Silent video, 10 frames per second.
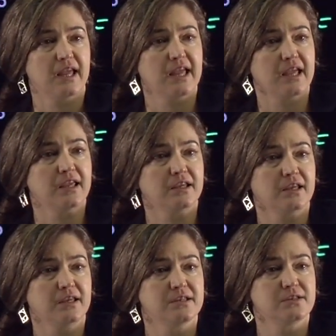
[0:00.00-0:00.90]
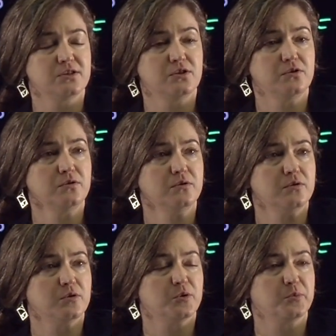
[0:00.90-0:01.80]
A is u,
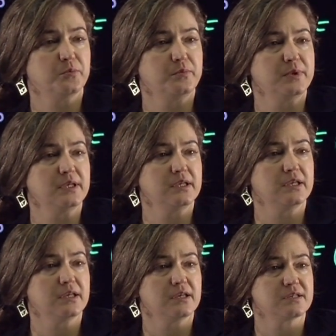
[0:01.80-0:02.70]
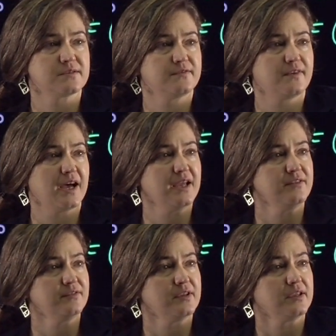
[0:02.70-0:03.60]
b is
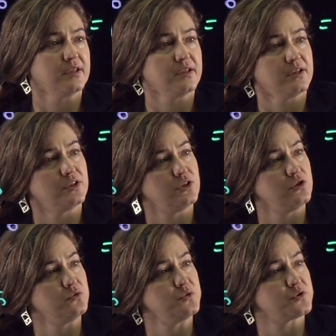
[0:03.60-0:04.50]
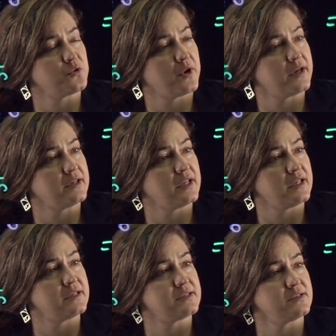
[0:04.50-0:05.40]
5, u squared
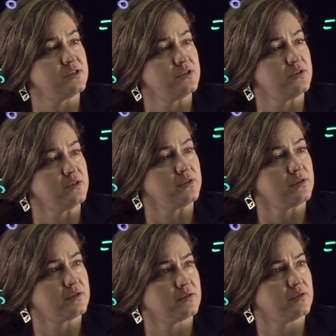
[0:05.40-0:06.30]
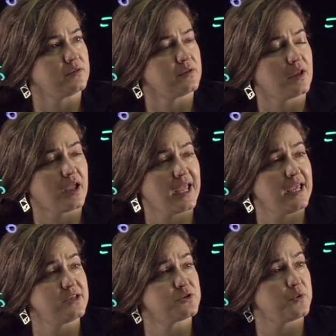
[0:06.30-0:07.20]
is
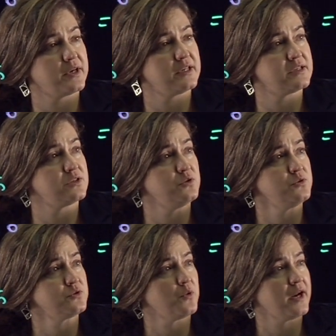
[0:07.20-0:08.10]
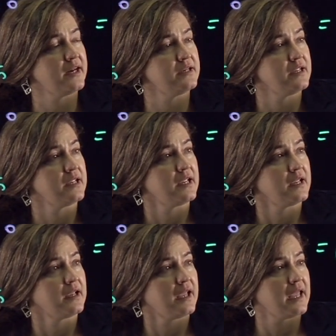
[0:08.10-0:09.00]
a squared is u squared,
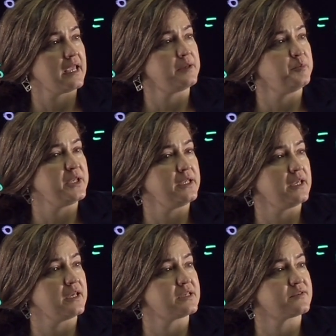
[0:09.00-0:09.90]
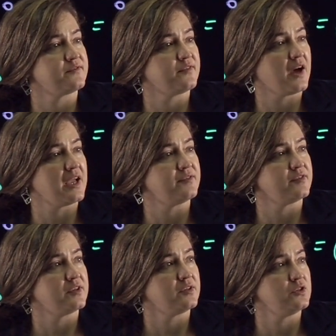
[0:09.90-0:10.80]
ab is
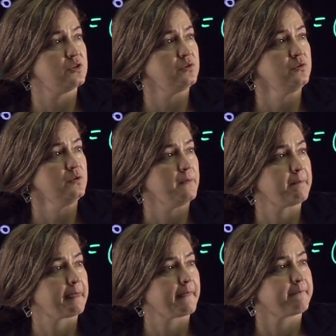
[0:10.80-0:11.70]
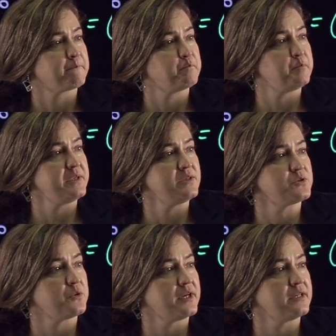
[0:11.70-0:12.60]
5u, b
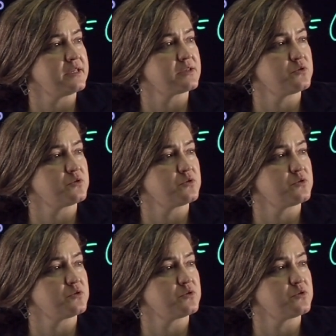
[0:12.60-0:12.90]
squared is